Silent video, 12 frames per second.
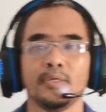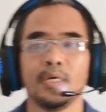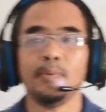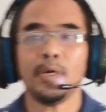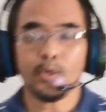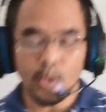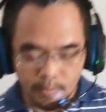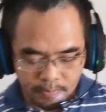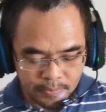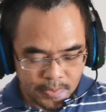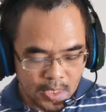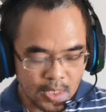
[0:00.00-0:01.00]
Assalamualaikum.
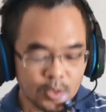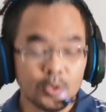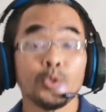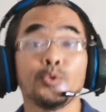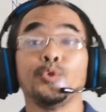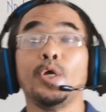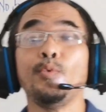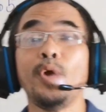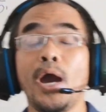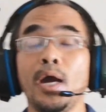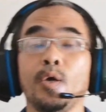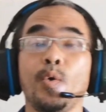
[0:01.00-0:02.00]
So today
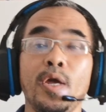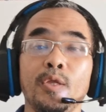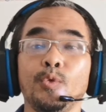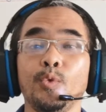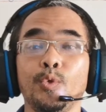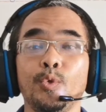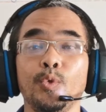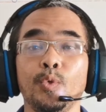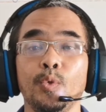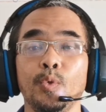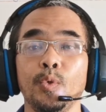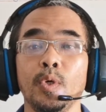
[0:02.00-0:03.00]
we are going to
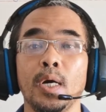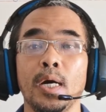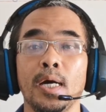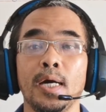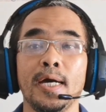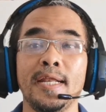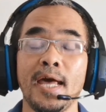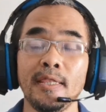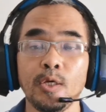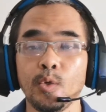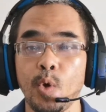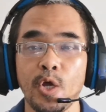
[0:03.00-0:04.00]
do
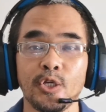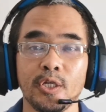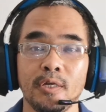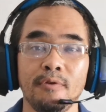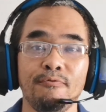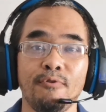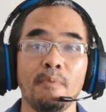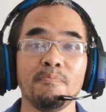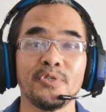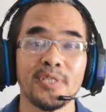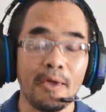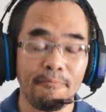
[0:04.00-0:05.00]
another question from
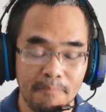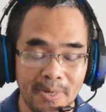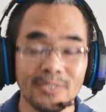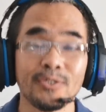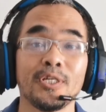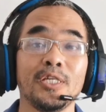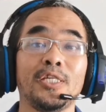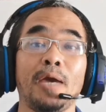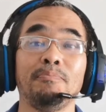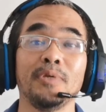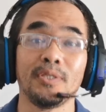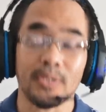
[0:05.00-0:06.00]
Self Mastery
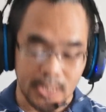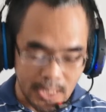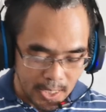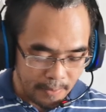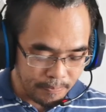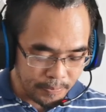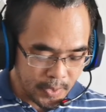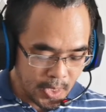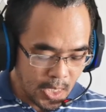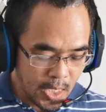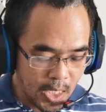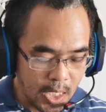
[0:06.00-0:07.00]
Chapter 3.
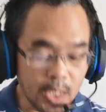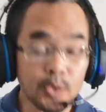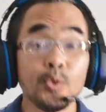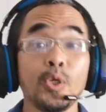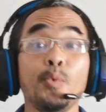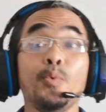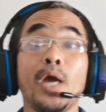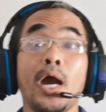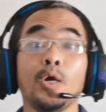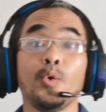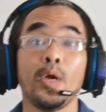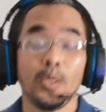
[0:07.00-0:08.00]
Today we
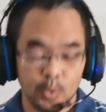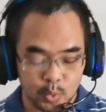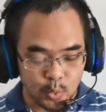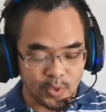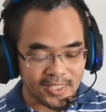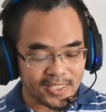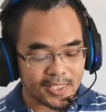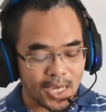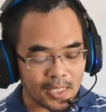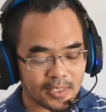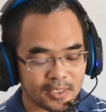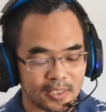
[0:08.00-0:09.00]
are going to
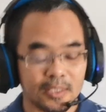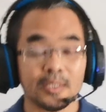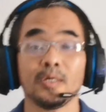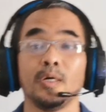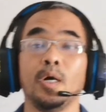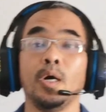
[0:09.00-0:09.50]
discuss